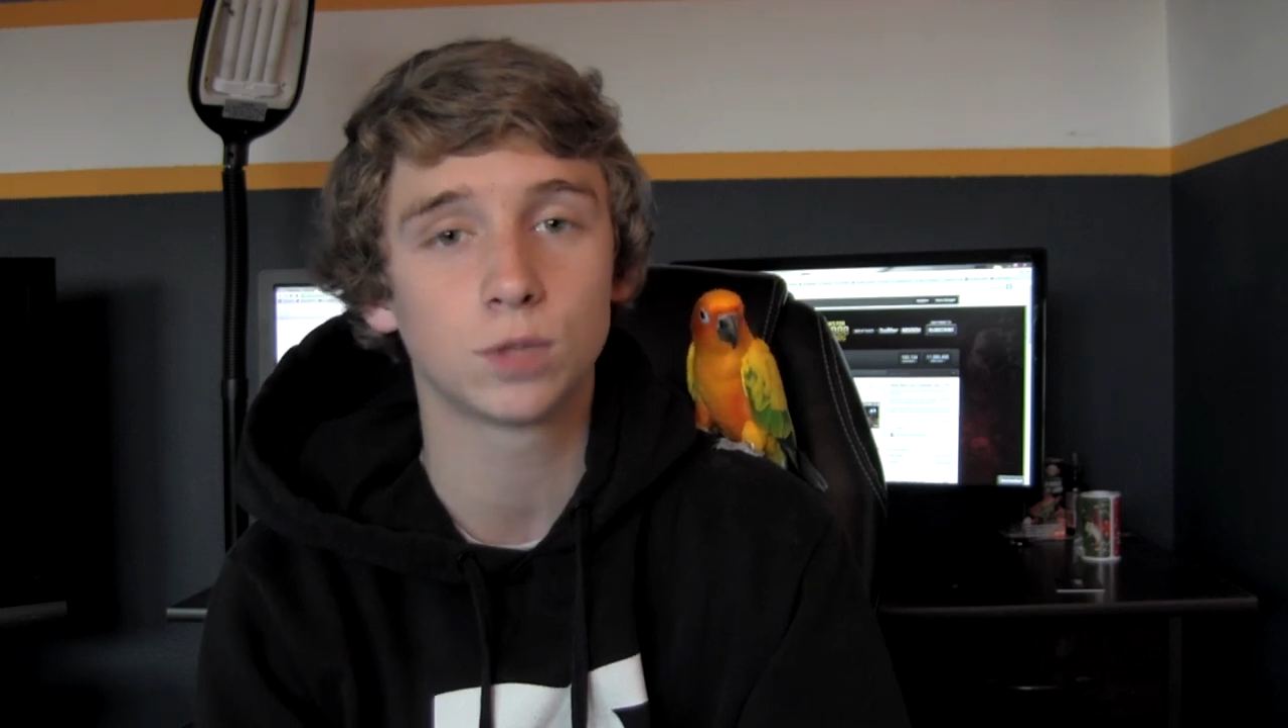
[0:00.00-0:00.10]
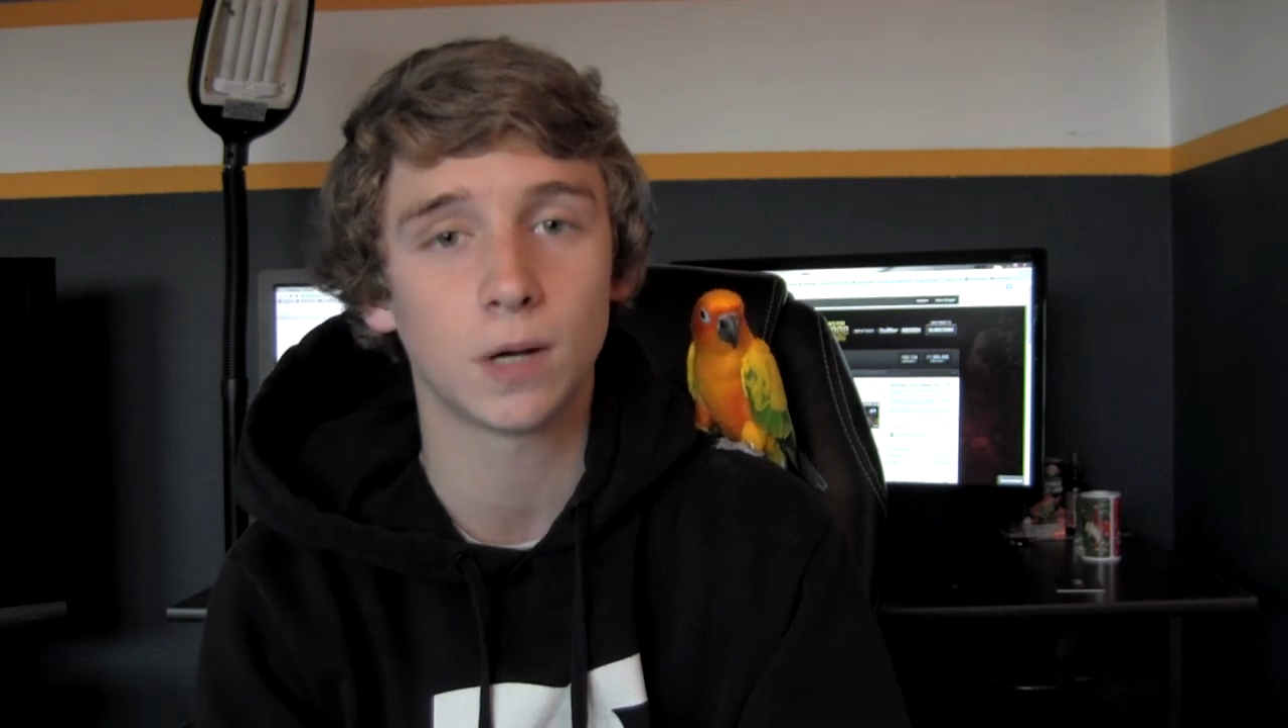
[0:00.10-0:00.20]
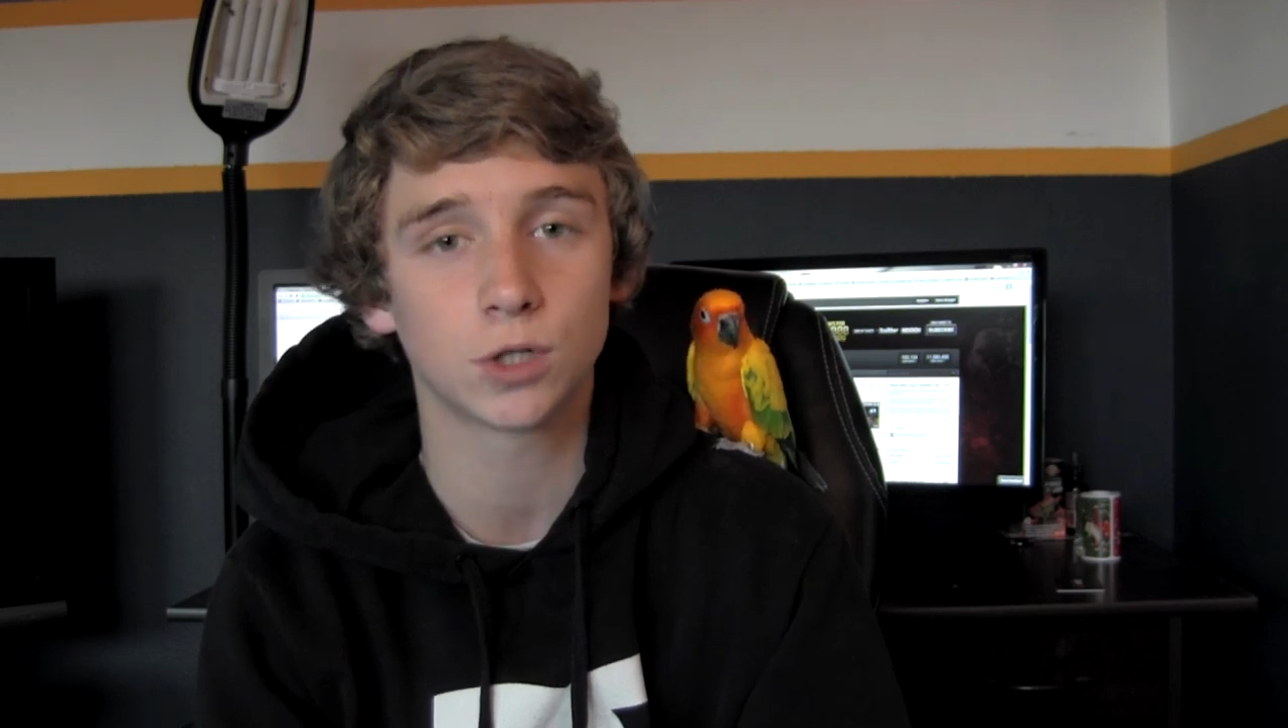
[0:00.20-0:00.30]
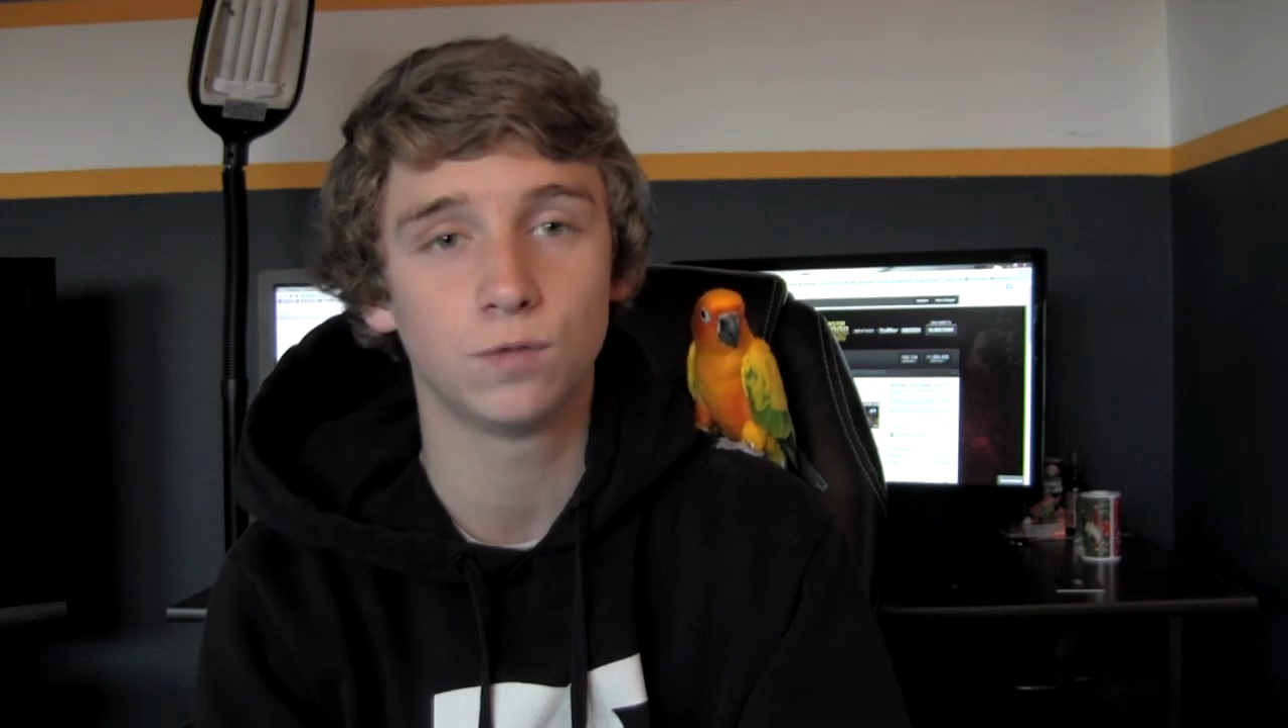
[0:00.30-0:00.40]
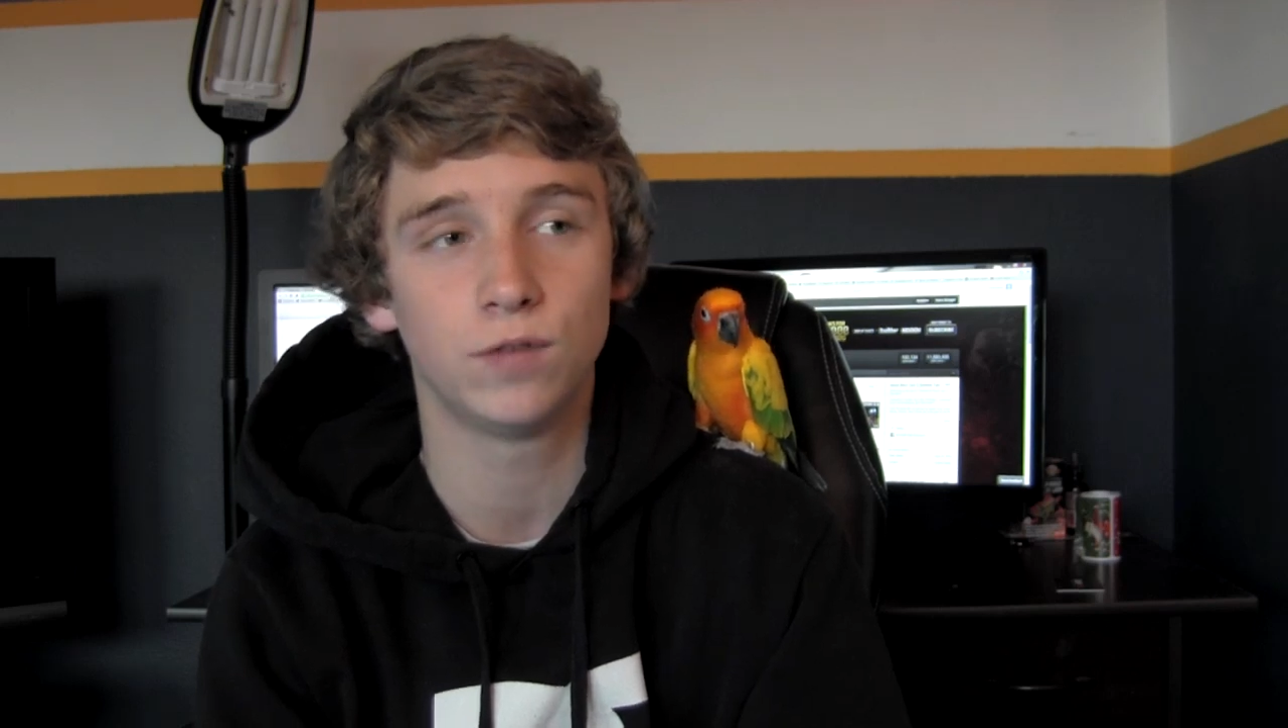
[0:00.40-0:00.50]

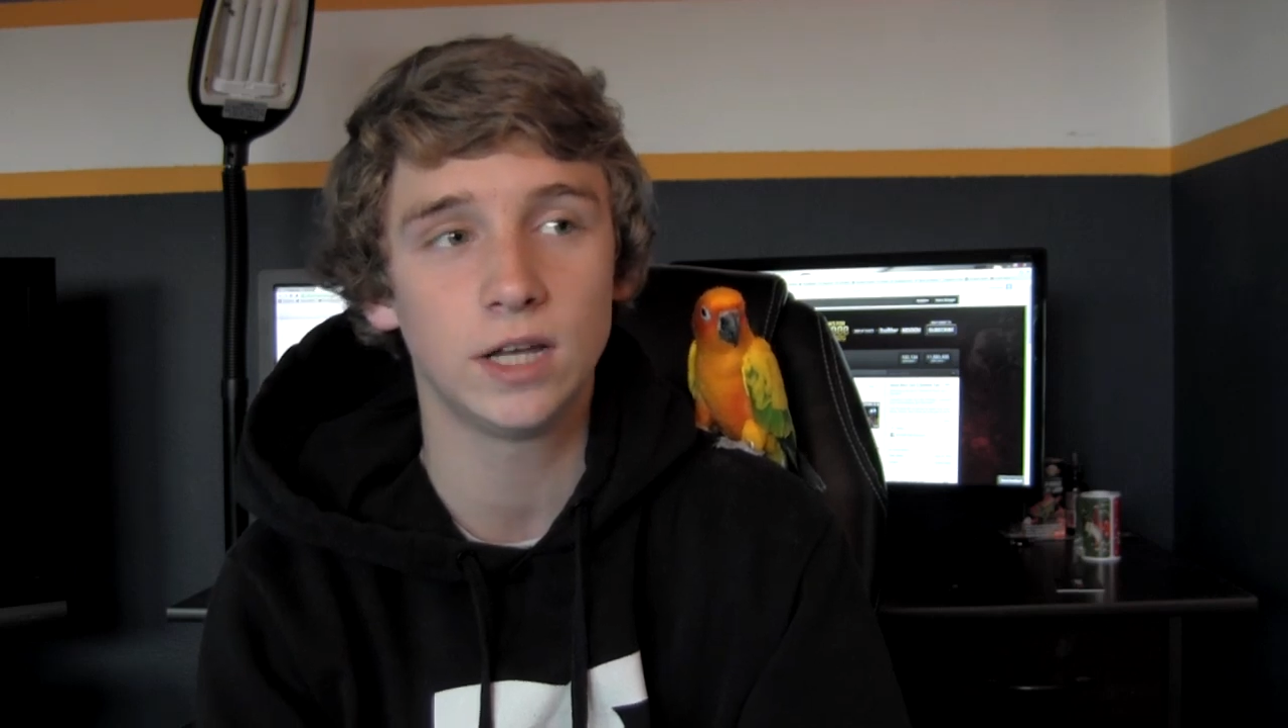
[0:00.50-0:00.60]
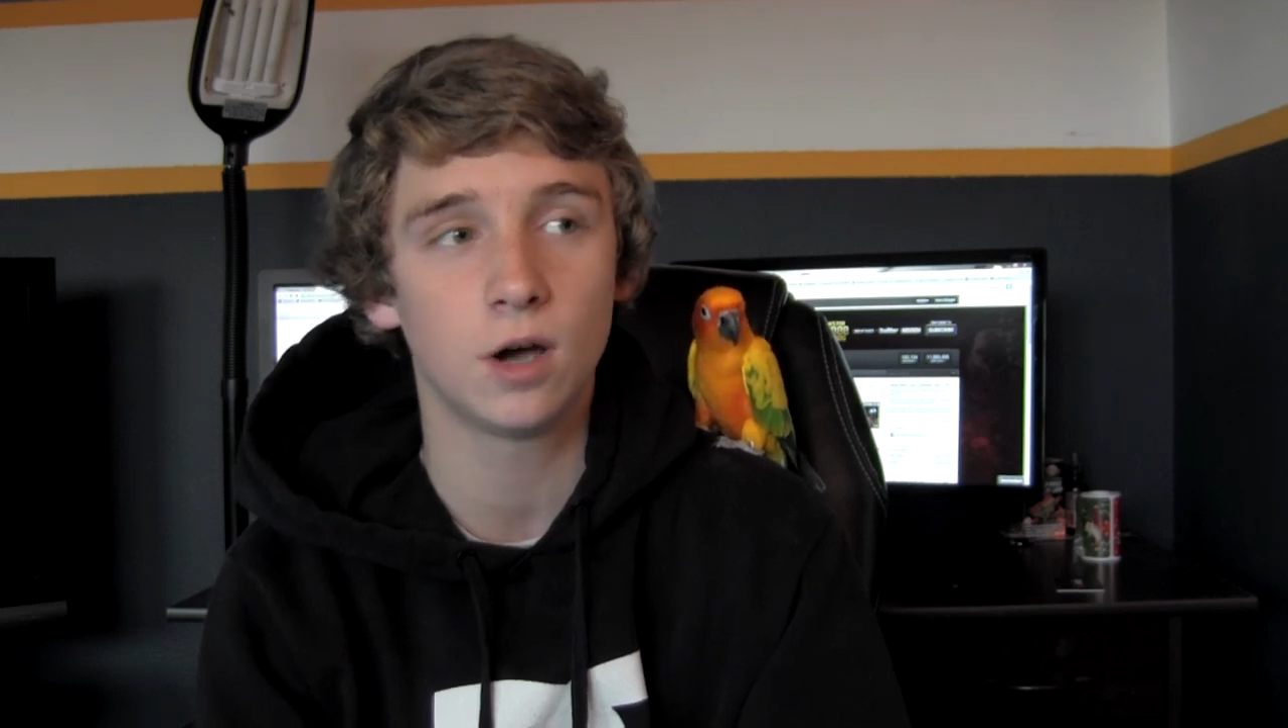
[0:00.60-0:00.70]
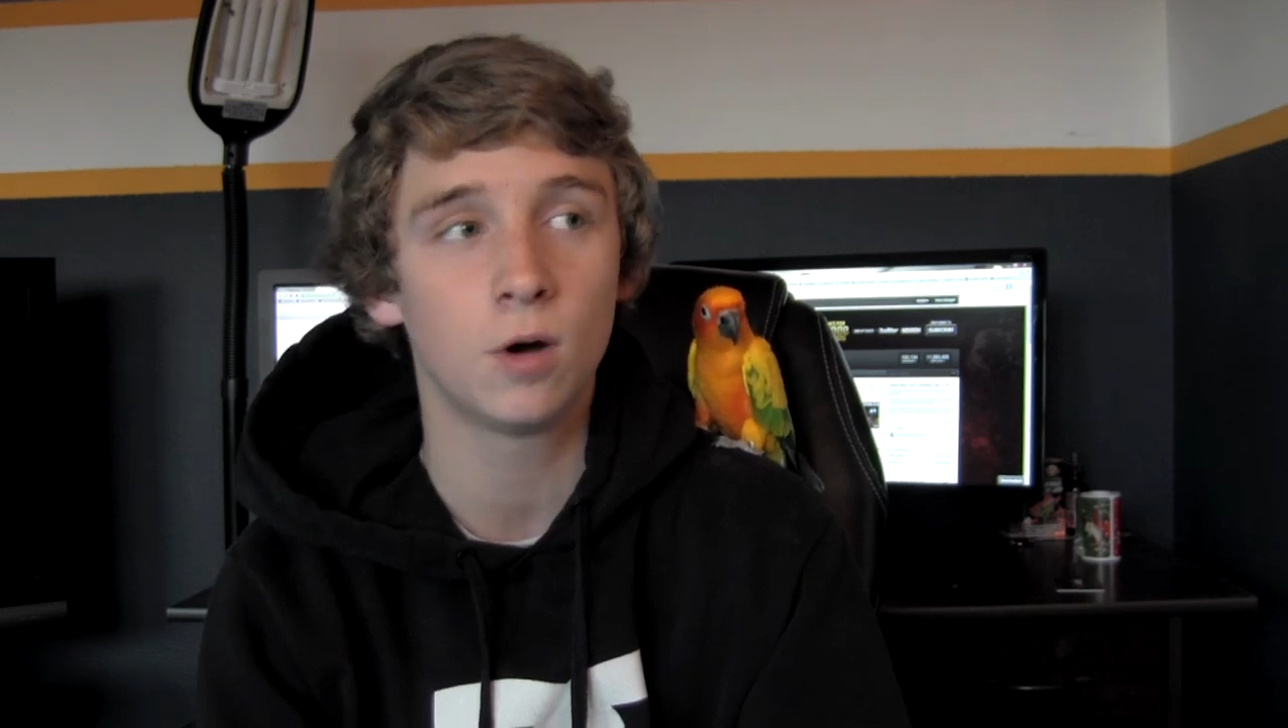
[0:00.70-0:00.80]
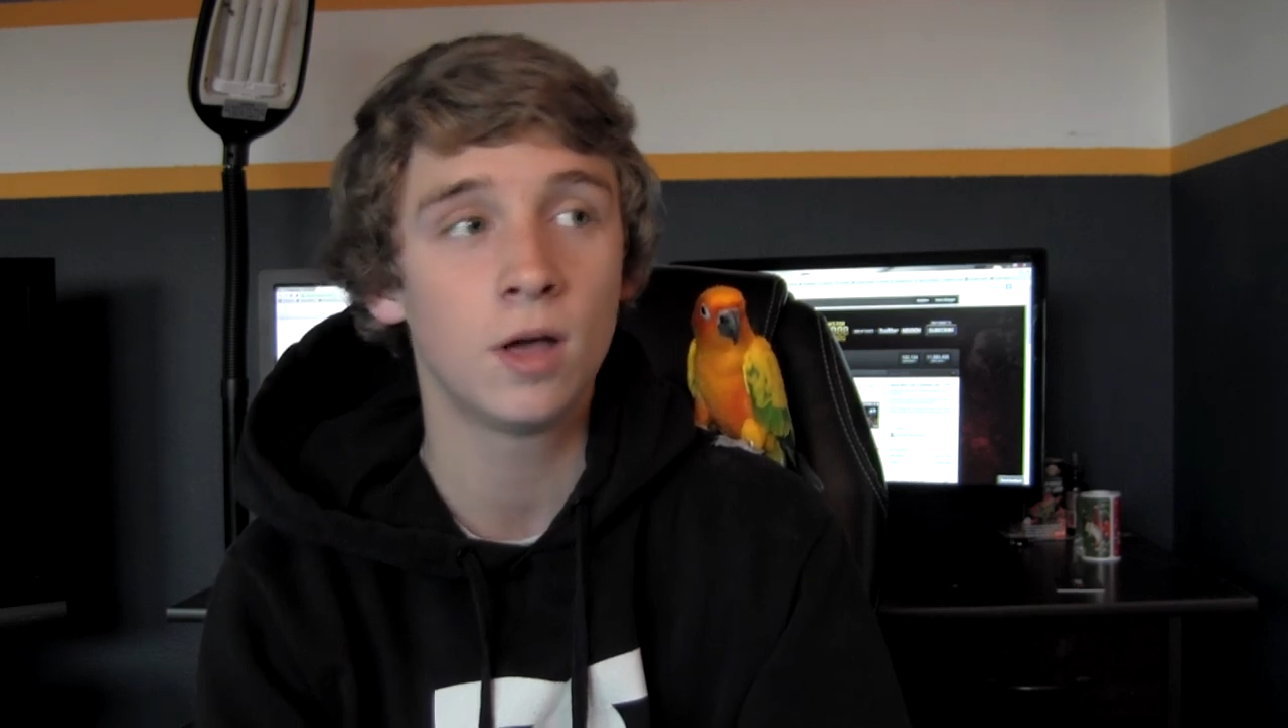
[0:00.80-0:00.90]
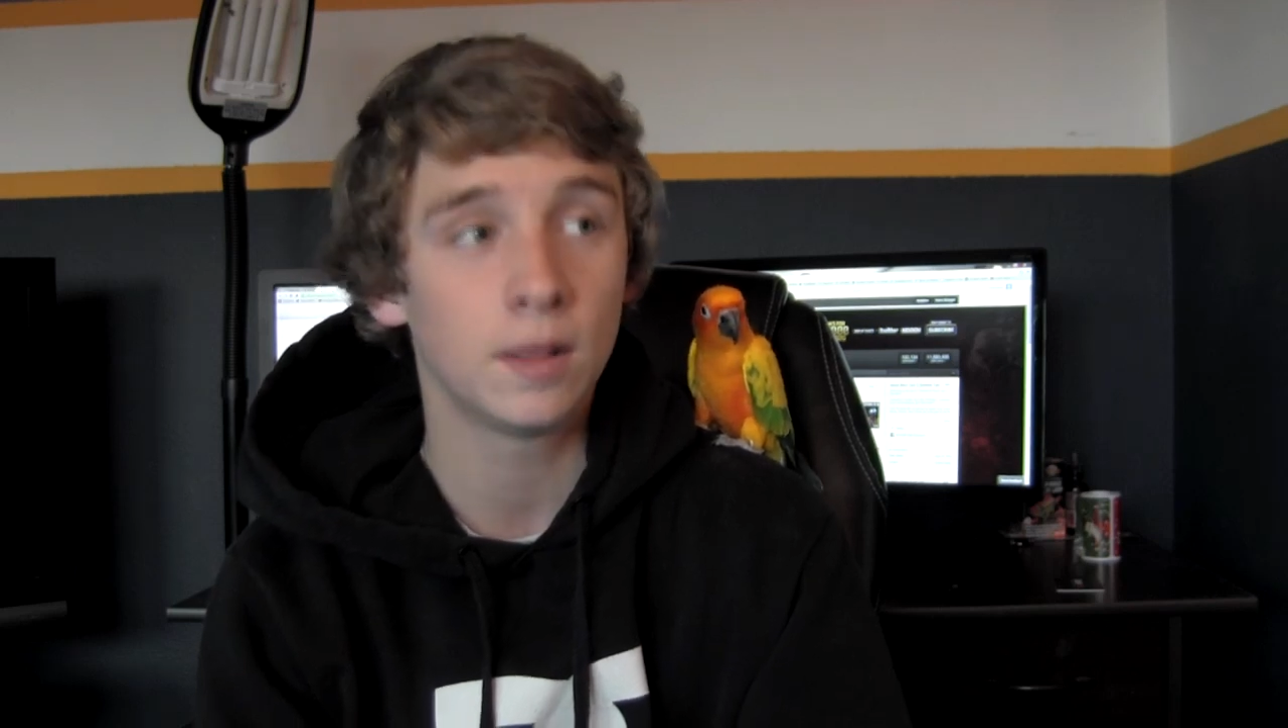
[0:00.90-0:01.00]
special video,